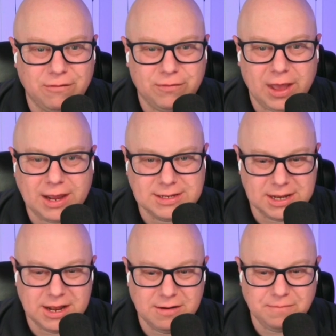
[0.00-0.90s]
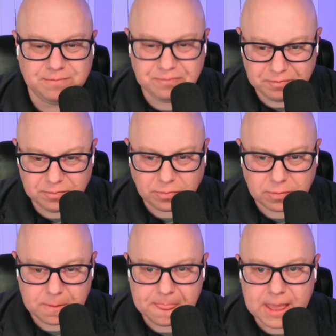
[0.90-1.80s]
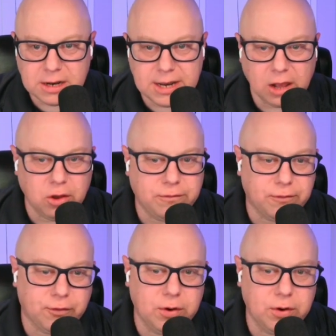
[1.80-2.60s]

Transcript: flies in. Download for free.